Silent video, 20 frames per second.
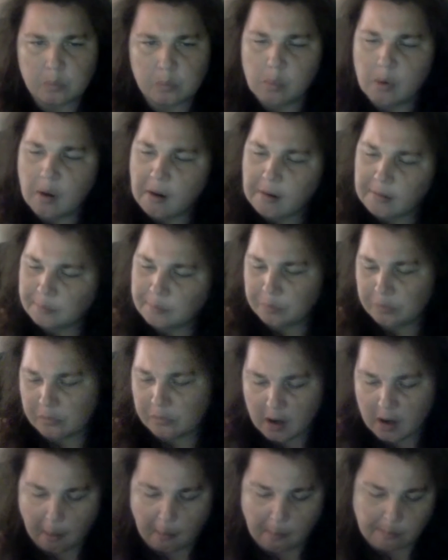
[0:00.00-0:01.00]
But
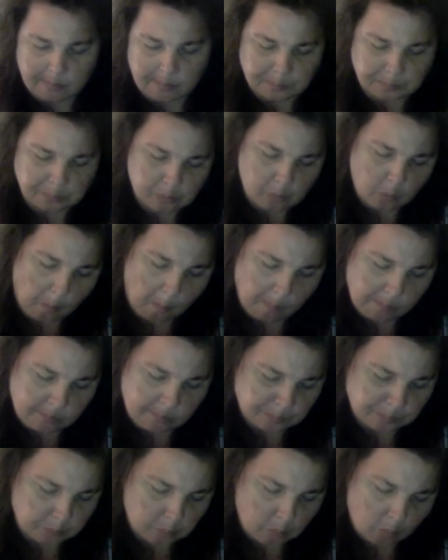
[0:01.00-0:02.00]
yeah,
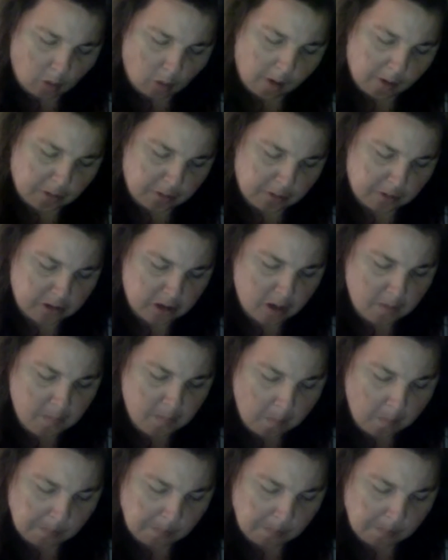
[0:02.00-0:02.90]
I could eat them.